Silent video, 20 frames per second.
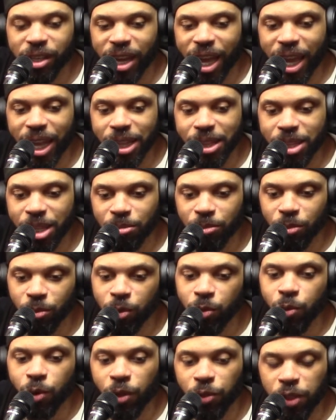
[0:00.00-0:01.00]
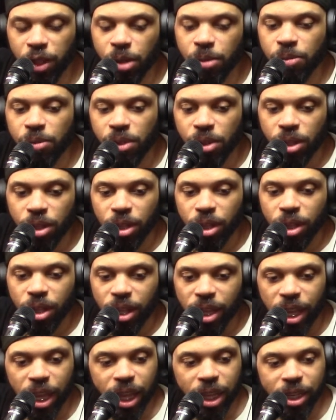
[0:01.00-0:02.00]
unite them. We want them
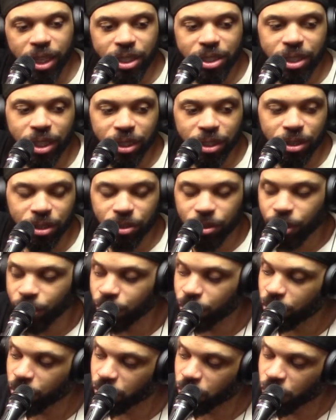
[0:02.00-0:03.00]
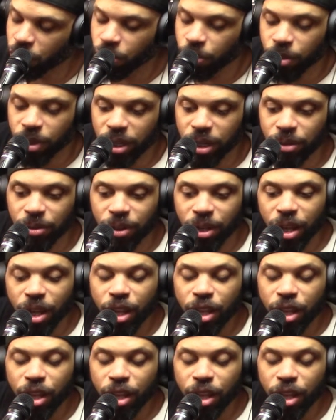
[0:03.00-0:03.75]
at each other's throats or whatever.